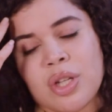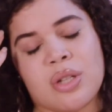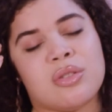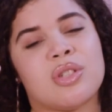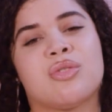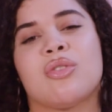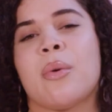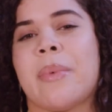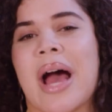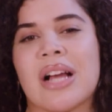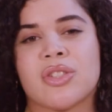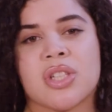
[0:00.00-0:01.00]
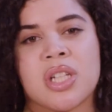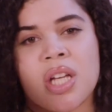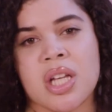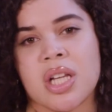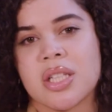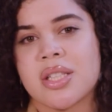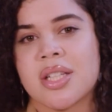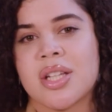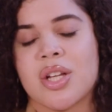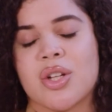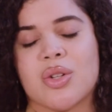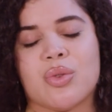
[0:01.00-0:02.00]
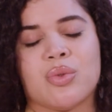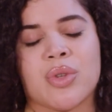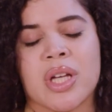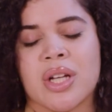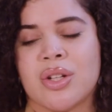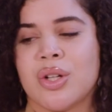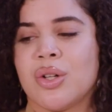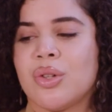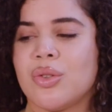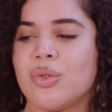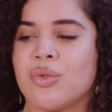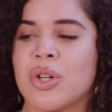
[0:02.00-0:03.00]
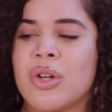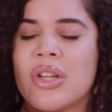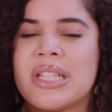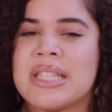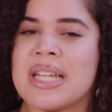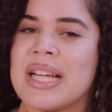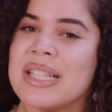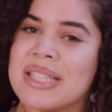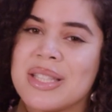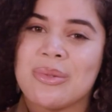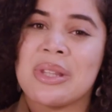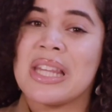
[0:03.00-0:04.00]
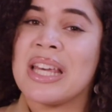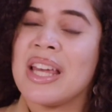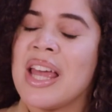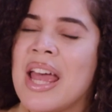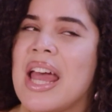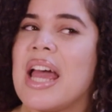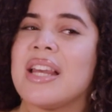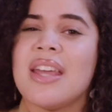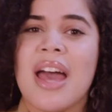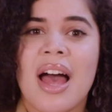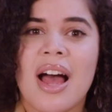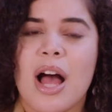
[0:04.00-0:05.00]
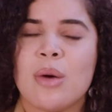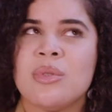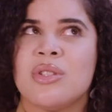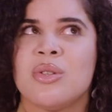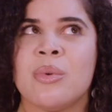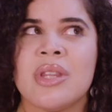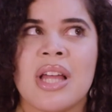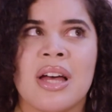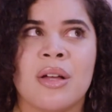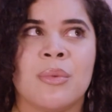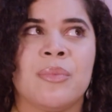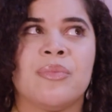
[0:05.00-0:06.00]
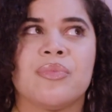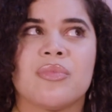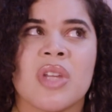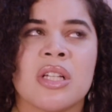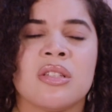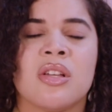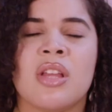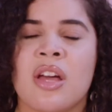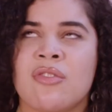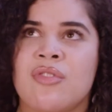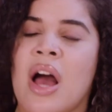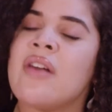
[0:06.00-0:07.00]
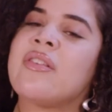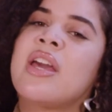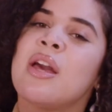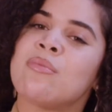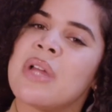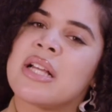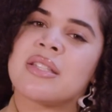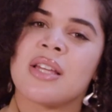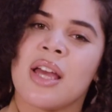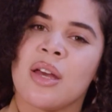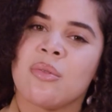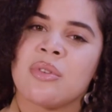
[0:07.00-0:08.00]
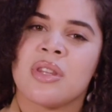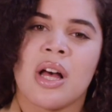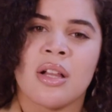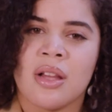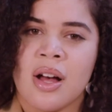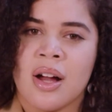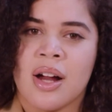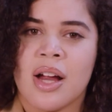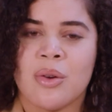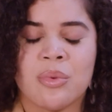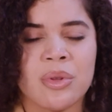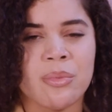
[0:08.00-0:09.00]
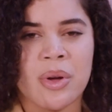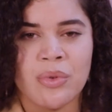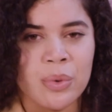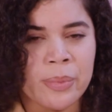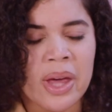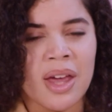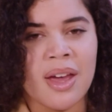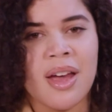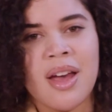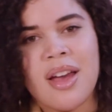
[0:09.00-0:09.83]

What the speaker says: Just real passionate, real intense with it. And yeah, I was doing that till like 5 a.m. last night with LR and with my roommate.